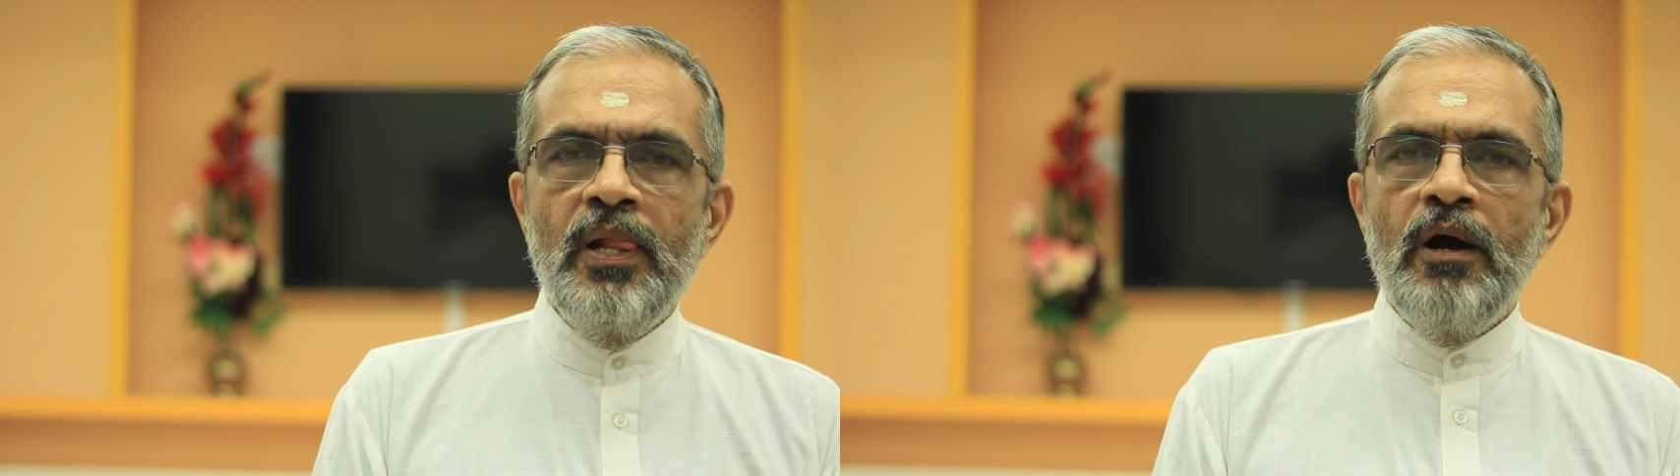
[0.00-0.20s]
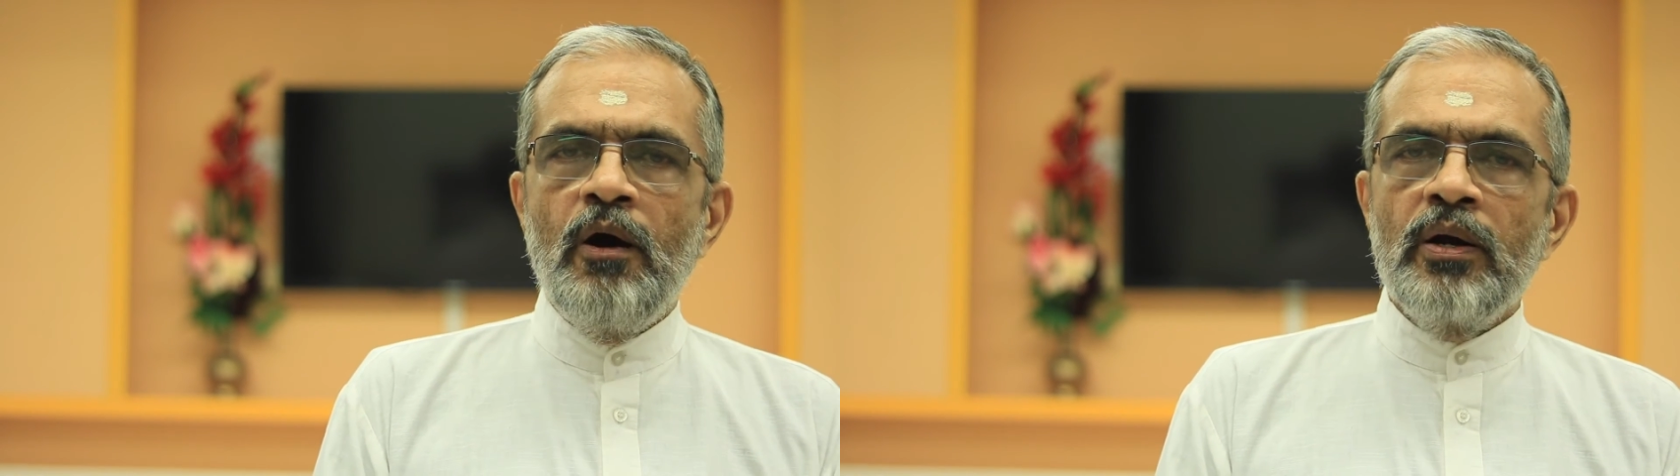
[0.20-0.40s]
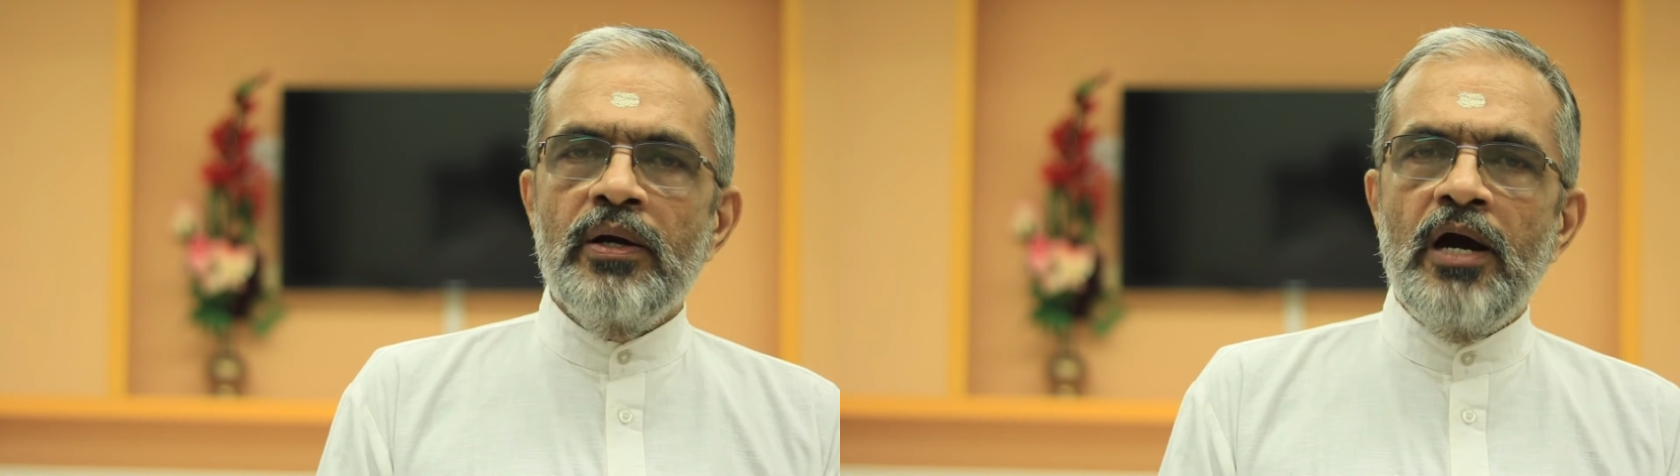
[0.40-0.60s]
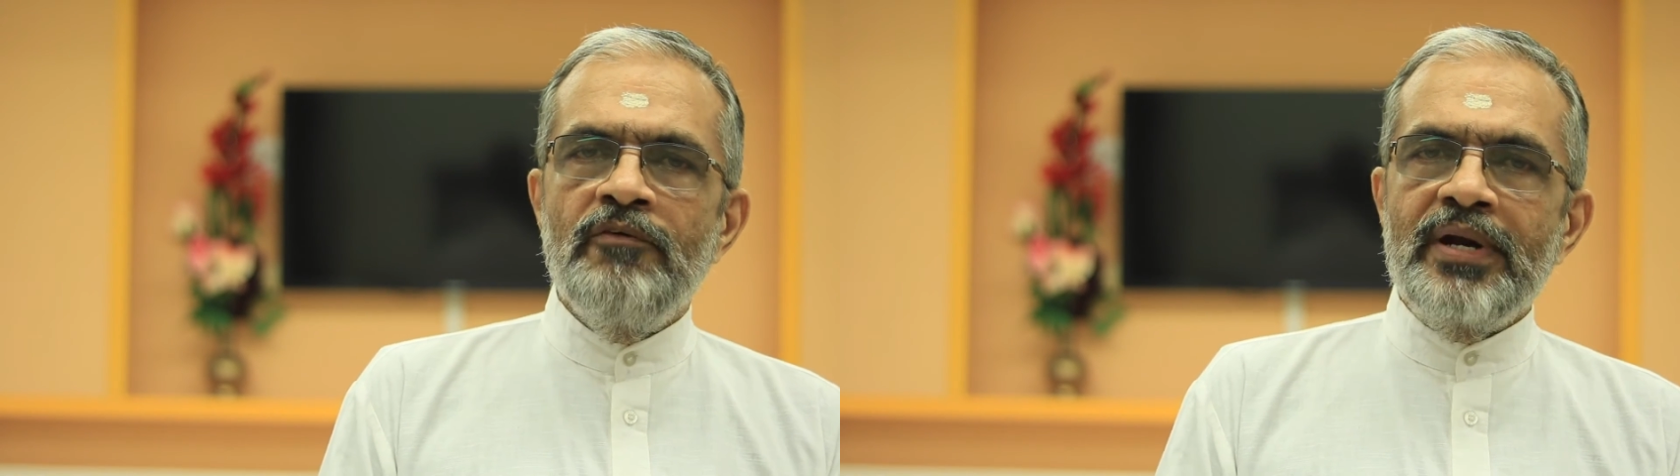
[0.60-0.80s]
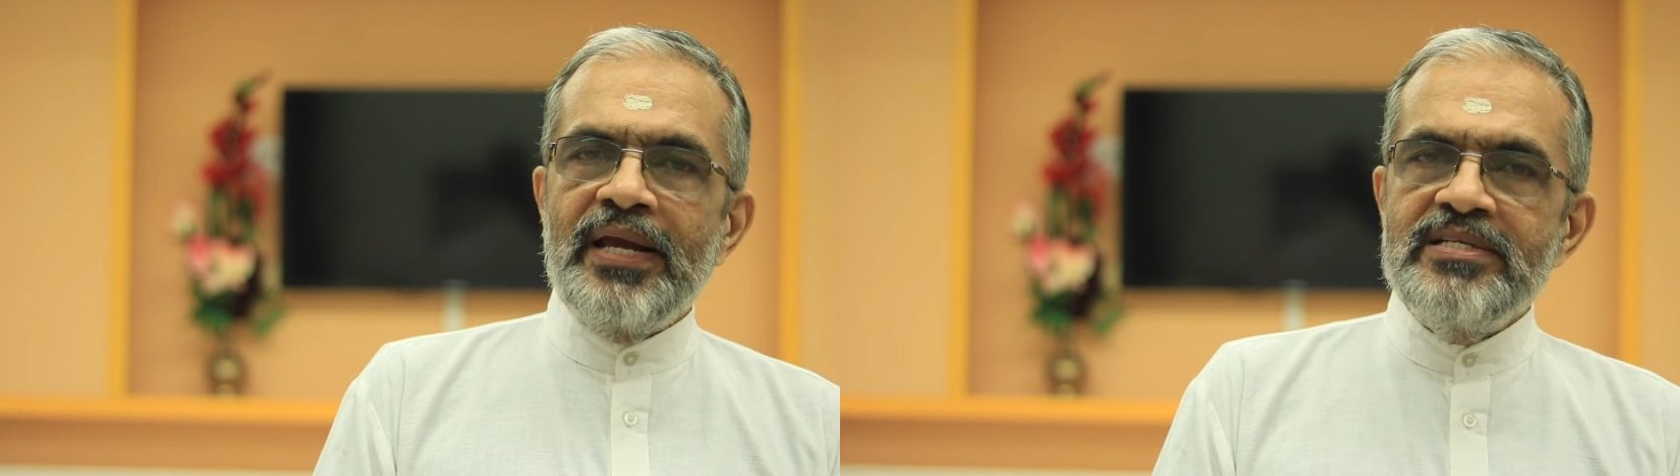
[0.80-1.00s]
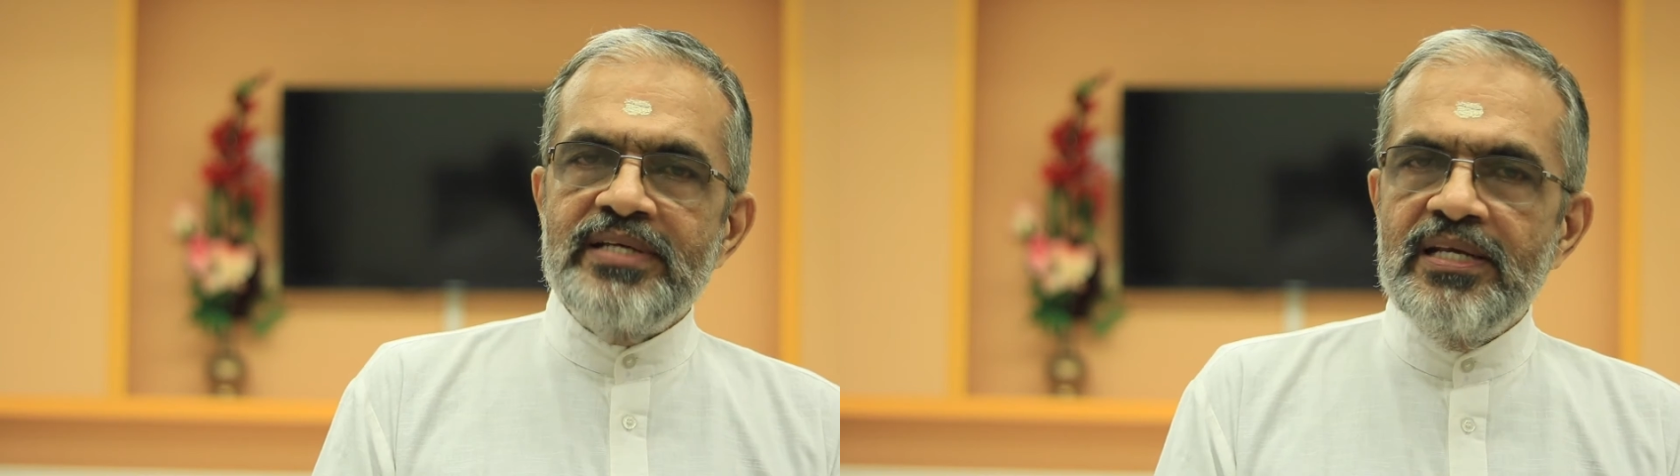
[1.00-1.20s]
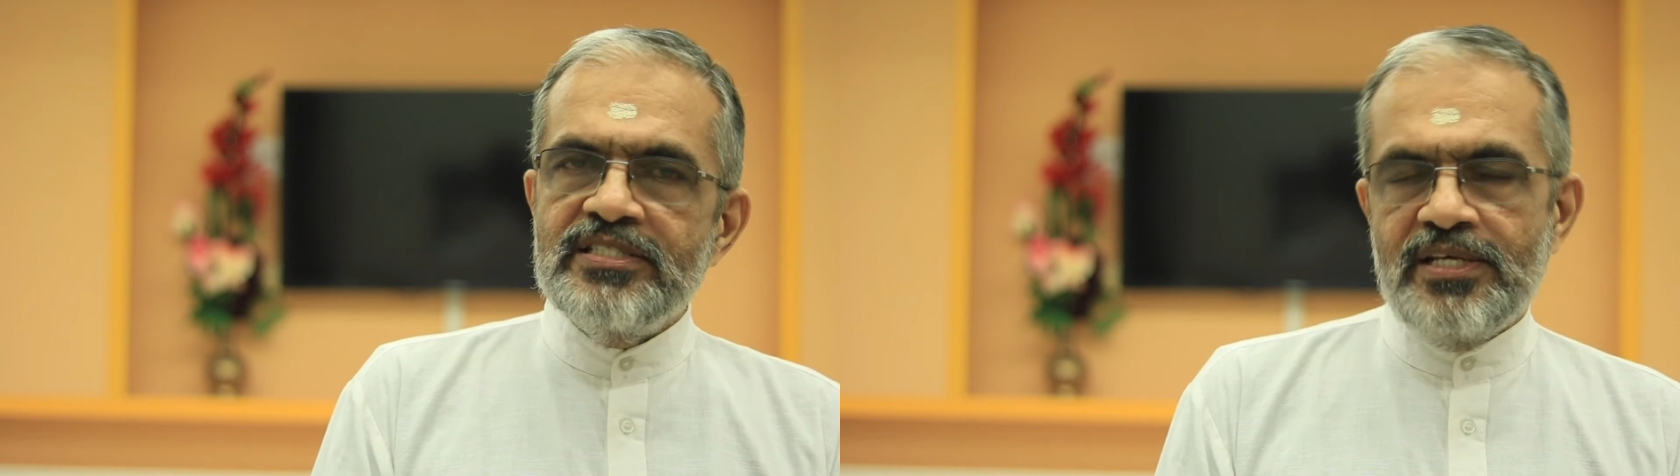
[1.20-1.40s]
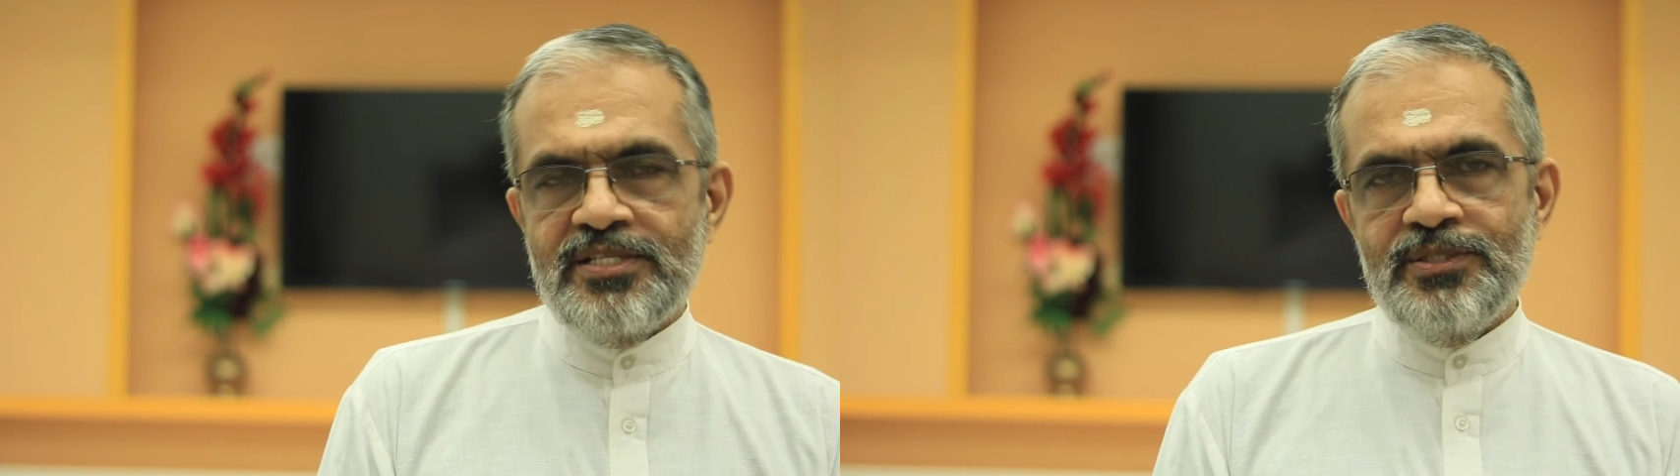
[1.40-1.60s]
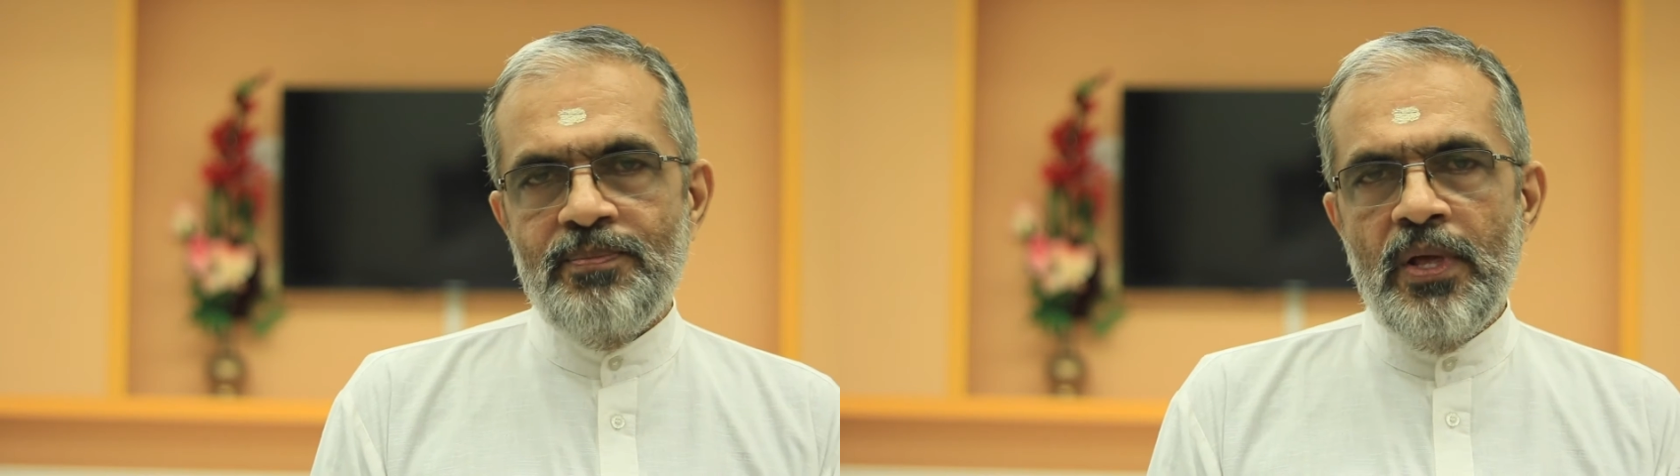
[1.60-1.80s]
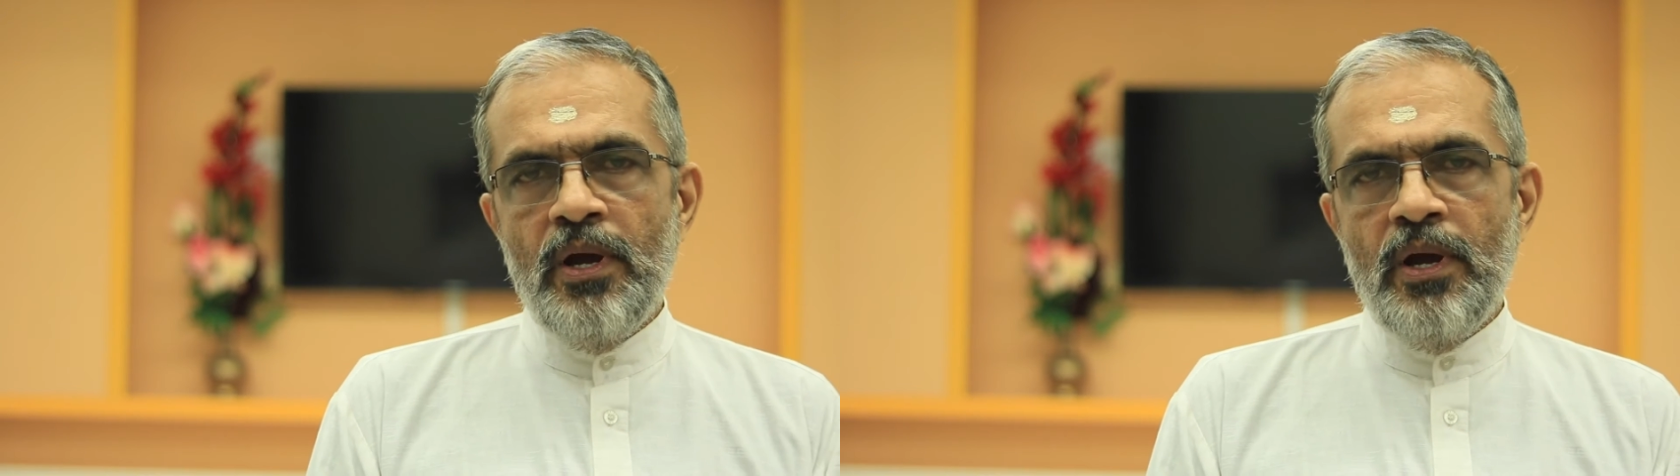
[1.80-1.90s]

or our intelligence.